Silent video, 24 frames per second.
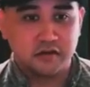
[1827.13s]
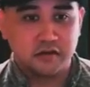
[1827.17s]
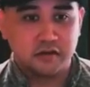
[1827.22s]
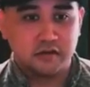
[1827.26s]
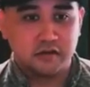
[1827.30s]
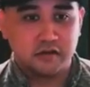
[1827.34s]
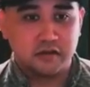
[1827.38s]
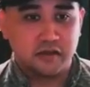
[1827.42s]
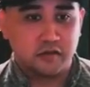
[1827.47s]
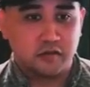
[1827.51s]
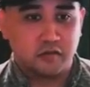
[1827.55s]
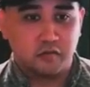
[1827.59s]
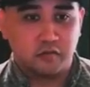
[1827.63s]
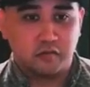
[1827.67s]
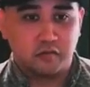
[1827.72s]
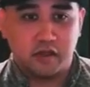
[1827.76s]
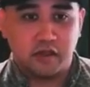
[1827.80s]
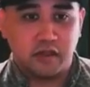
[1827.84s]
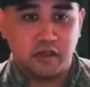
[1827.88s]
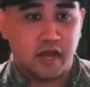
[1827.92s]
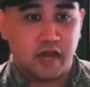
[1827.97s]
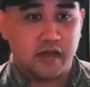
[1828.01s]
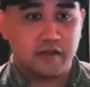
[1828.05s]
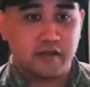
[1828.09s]
like
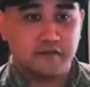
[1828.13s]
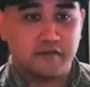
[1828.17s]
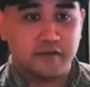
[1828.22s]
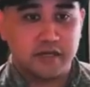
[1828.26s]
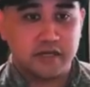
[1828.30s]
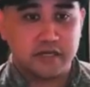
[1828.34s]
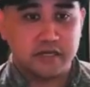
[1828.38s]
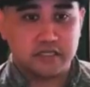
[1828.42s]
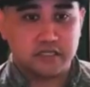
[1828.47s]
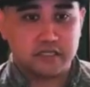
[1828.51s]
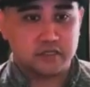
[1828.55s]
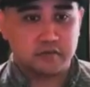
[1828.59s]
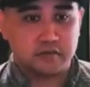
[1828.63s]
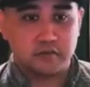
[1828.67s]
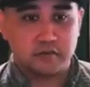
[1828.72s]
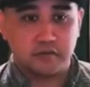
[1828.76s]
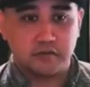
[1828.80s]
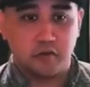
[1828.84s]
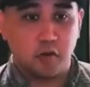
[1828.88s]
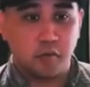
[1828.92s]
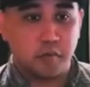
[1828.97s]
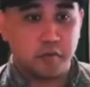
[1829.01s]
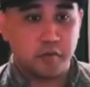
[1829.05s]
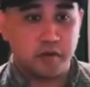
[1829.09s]
a lot of us sort of
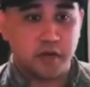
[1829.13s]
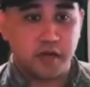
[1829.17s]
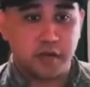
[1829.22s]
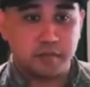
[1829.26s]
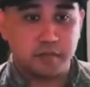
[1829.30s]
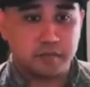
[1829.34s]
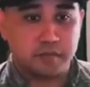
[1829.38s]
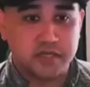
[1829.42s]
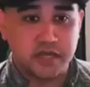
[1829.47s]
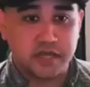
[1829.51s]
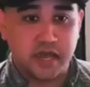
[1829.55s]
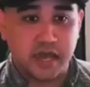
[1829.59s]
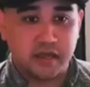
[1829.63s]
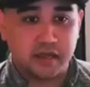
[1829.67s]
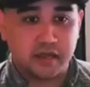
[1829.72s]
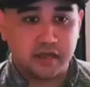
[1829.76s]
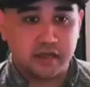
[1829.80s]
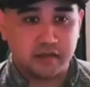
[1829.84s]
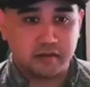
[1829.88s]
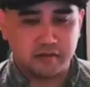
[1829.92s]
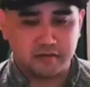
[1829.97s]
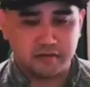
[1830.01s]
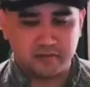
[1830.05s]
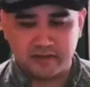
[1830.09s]
open up the deck
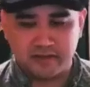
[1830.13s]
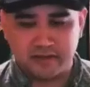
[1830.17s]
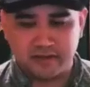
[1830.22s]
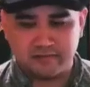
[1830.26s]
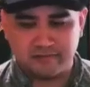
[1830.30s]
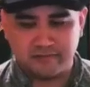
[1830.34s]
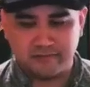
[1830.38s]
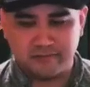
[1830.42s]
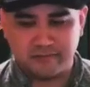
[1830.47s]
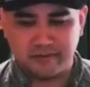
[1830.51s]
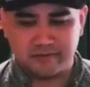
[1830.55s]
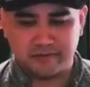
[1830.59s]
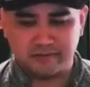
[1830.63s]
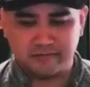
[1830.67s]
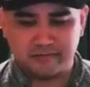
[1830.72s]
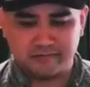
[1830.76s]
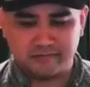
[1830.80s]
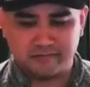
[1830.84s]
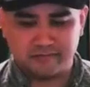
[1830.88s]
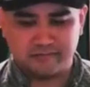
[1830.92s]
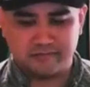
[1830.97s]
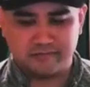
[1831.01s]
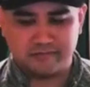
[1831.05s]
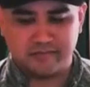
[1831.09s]
and go like, well,
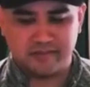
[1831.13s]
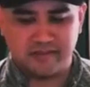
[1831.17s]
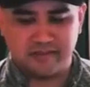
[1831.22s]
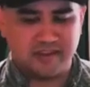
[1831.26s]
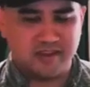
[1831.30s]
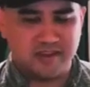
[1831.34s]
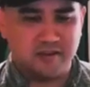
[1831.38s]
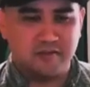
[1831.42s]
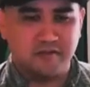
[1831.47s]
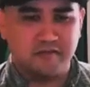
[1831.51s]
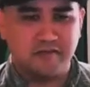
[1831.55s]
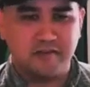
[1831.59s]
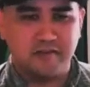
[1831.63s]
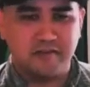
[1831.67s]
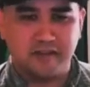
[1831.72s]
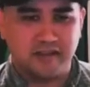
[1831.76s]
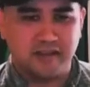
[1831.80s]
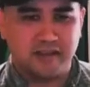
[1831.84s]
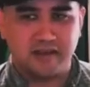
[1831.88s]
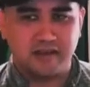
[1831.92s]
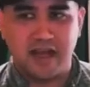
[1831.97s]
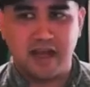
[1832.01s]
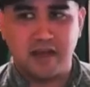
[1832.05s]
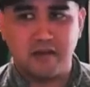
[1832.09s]
the Hierophant,
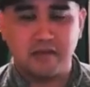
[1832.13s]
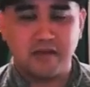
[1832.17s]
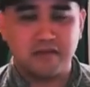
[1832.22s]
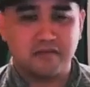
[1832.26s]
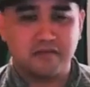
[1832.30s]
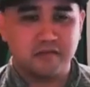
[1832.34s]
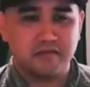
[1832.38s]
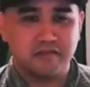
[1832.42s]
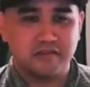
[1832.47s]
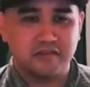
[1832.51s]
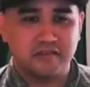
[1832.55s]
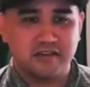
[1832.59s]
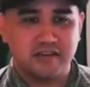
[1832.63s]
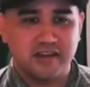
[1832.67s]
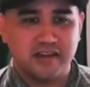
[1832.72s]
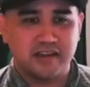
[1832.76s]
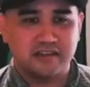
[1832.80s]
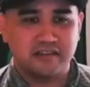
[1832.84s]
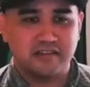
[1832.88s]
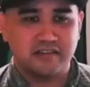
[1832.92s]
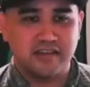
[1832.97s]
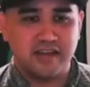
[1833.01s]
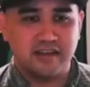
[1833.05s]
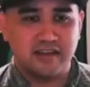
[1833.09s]
like how am I supposed to
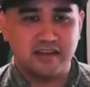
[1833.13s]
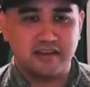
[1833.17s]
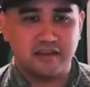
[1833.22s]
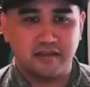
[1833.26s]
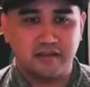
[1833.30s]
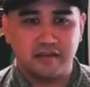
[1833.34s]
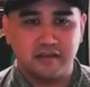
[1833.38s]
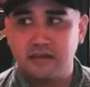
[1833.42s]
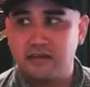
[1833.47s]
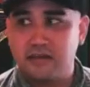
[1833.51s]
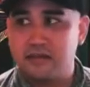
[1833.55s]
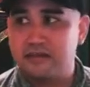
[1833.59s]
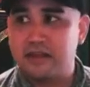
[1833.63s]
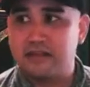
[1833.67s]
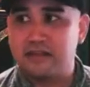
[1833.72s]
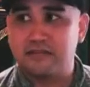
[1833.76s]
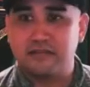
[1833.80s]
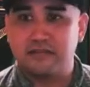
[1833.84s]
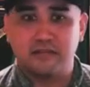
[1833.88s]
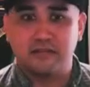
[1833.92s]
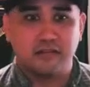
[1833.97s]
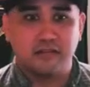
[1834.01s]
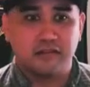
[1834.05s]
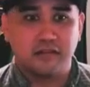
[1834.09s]
connect to that? Like
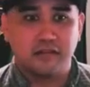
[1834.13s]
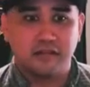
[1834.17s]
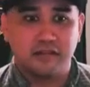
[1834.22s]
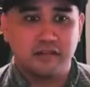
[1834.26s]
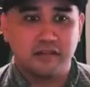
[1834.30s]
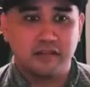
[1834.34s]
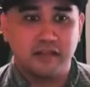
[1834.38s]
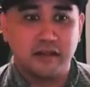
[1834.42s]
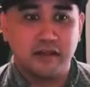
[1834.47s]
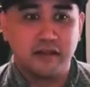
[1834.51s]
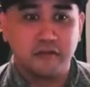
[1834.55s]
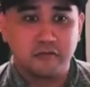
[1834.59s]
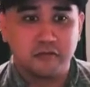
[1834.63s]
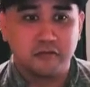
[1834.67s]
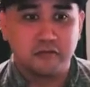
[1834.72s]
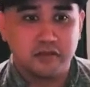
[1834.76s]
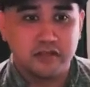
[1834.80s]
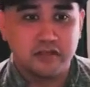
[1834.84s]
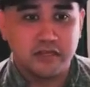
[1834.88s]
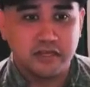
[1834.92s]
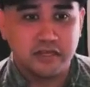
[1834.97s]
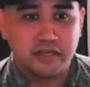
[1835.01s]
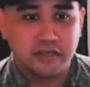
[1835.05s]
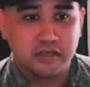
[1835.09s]
that's
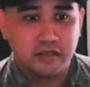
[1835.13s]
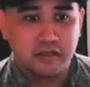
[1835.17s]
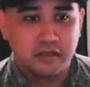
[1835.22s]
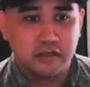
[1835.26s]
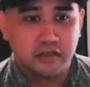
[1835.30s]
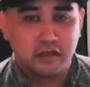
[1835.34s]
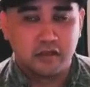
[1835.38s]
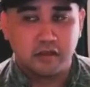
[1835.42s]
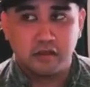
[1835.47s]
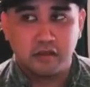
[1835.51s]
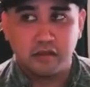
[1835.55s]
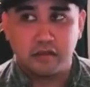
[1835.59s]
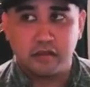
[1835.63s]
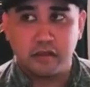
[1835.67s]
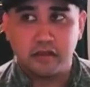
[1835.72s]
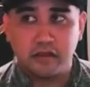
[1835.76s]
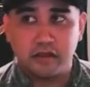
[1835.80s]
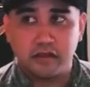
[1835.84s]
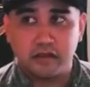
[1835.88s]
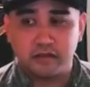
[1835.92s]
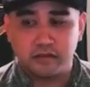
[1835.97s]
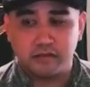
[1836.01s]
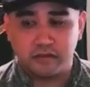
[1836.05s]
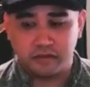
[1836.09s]
literally
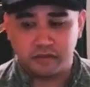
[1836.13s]
the